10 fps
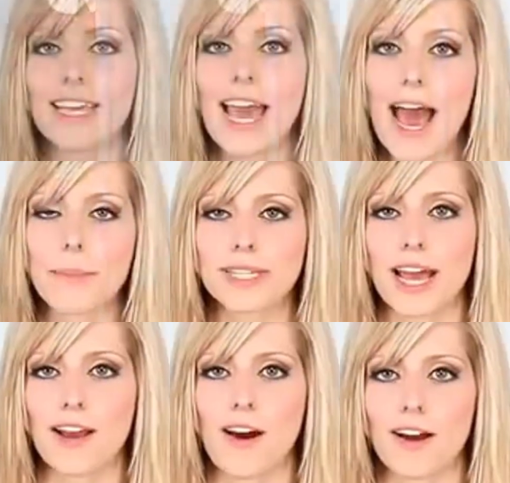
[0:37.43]
the Apps
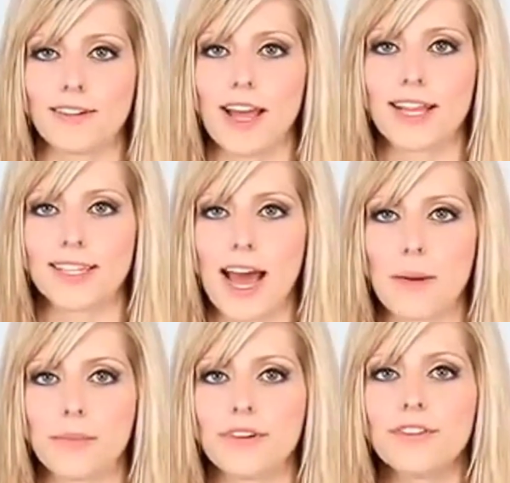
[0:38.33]
icon and
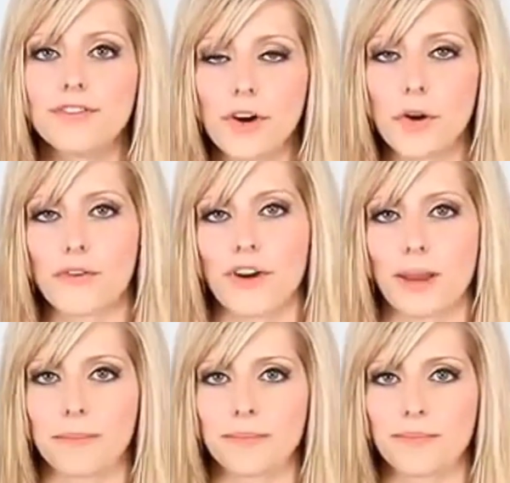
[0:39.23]
tap Photo
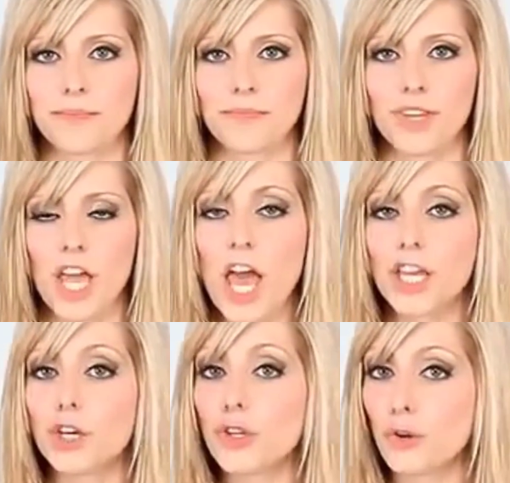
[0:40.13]
Frame.
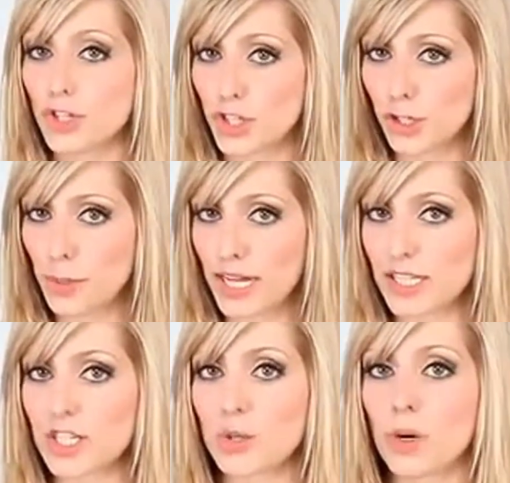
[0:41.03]
You'll notice two
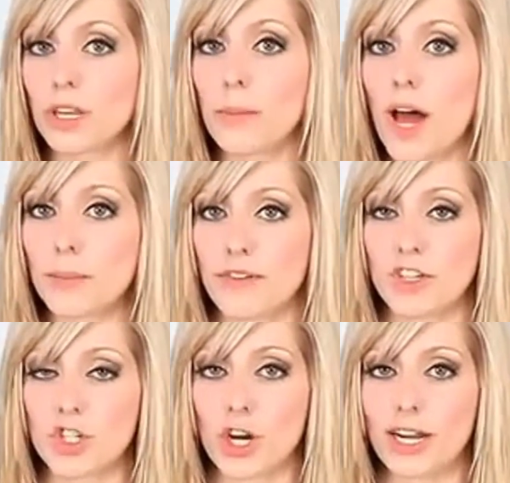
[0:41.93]
buttons toward the bottom of
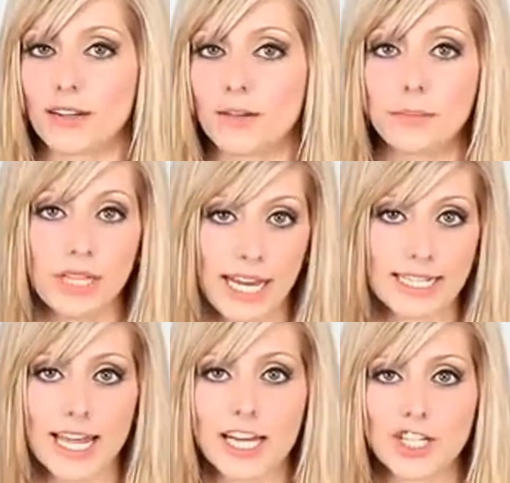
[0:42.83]
the screen, Play
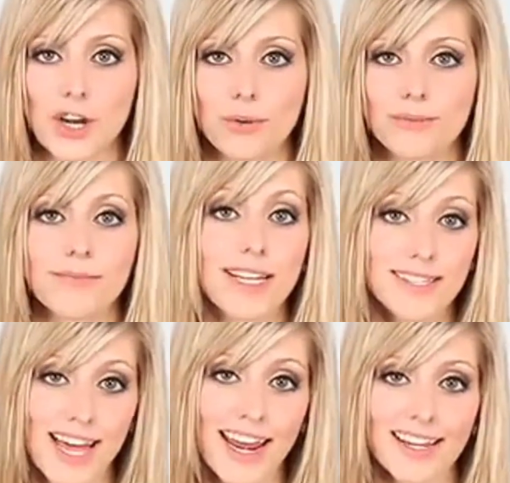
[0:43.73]
Slideshow and
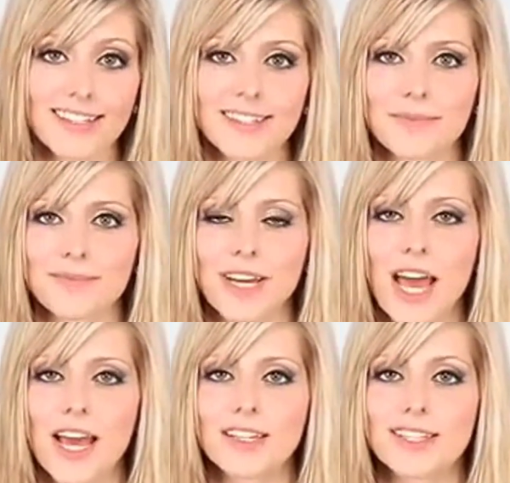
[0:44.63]
Settings.
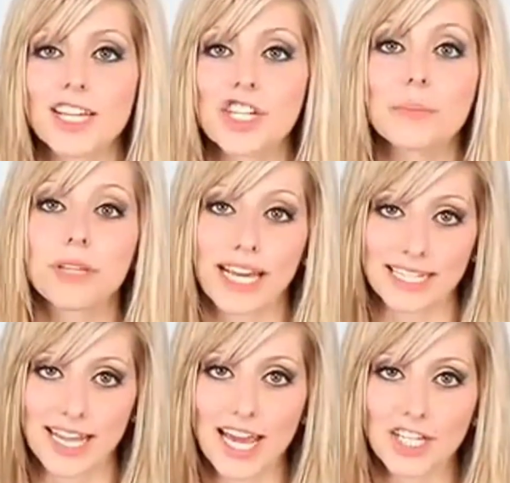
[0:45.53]
Touching Play
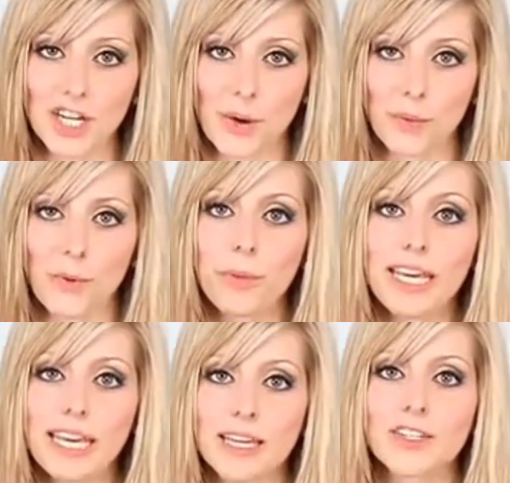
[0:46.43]
Slideshow will
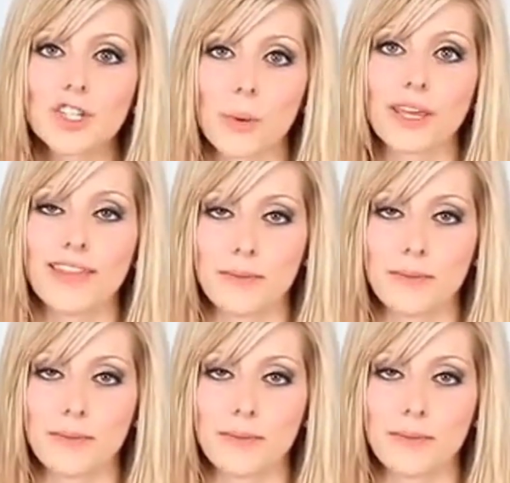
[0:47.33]
begin showing the